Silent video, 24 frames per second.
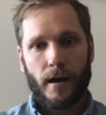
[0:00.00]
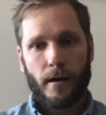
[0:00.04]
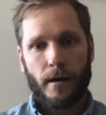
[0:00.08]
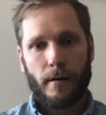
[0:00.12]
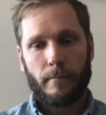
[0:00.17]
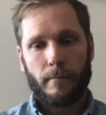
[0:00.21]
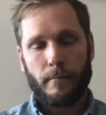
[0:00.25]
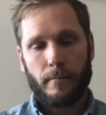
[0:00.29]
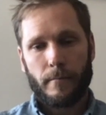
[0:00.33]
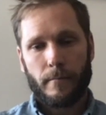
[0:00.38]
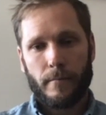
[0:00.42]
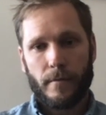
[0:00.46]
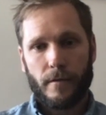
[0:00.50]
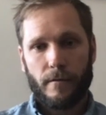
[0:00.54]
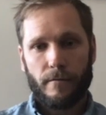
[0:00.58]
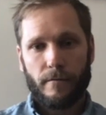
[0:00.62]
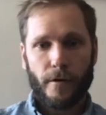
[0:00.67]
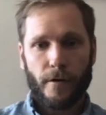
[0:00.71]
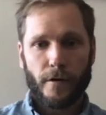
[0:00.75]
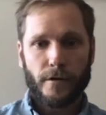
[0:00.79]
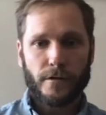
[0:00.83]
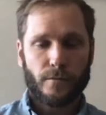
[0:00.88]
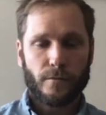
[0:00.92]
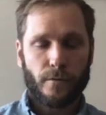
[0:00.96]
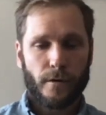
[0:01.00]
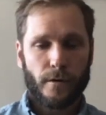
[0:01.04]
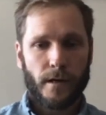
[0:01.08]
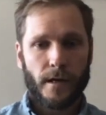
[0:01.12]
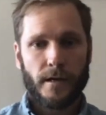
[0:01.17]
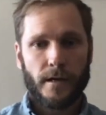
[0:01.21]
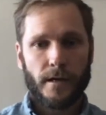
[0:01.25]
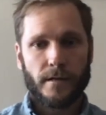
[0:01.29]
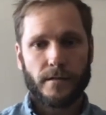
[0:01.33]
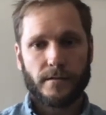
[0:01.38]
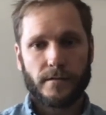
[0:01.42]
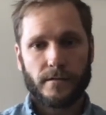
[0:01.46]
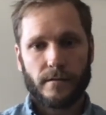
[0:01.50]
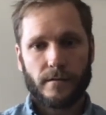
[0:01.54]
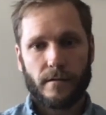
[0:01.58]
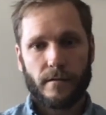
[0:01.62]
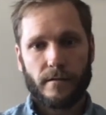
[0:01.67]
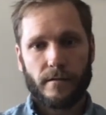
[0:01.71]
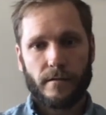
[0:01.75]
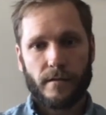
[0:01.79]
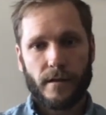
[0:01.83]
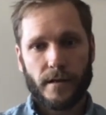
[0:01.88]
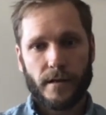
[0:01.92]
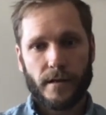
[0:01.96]
Um, the first one
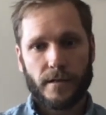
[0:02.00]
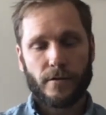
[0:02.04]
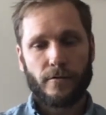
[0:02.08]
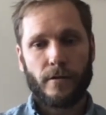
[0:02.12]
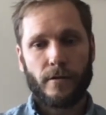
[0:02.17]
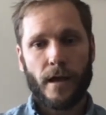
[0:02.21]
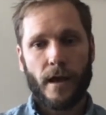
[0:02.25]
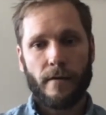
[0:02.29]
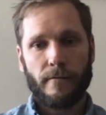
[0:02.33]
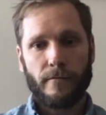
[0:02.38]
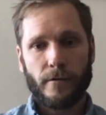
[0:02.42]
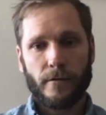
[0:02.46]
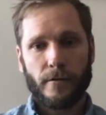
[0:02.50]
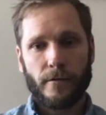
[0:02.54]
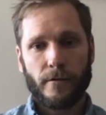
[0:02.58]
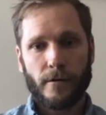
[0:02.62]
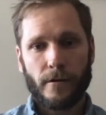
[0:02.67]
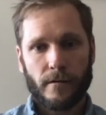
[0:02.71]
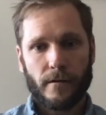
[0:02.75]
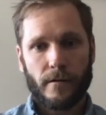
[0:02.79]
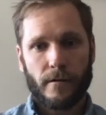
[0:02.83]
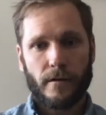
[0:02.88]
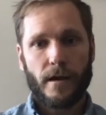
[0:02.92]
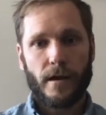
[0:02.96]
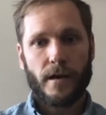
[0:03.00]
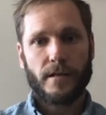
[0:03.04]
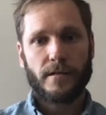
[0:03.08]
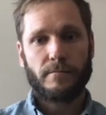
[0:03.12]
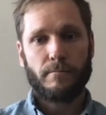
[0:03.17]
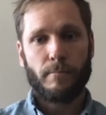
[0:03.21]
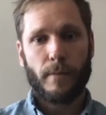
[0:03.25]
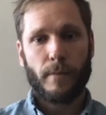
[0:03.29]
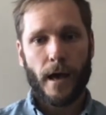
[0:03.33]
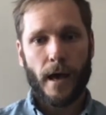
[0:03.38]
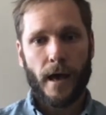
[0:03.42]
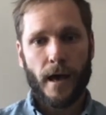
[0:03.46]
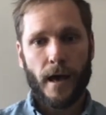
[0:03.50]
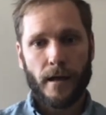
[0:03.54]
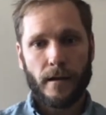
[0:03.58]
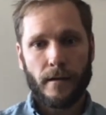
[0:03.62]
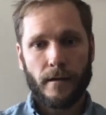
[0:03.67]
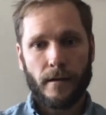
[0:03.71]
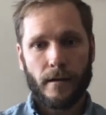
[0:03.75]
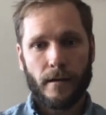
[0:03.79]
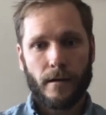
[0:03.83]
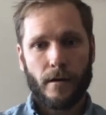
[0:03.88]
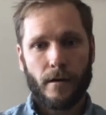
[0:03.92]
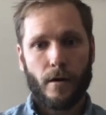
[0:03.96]
is things are never as
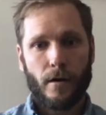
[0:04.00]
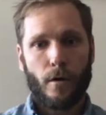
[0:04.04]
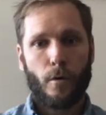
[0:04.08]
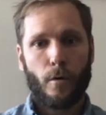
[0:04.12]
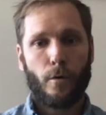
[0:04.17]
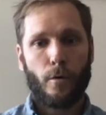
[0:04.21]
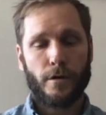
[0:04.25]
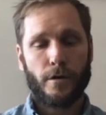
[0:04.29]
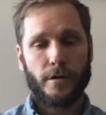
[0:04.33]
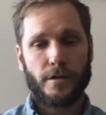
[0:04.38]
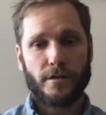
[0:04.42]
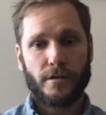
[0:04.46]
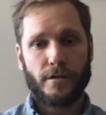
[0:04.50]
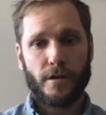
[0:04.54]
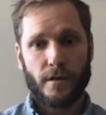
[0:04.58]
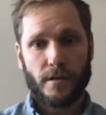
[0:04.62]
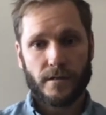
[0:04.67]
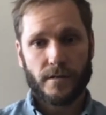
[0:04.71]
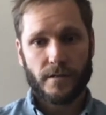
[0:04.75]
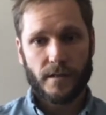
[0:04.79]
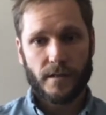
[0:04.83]
bad or as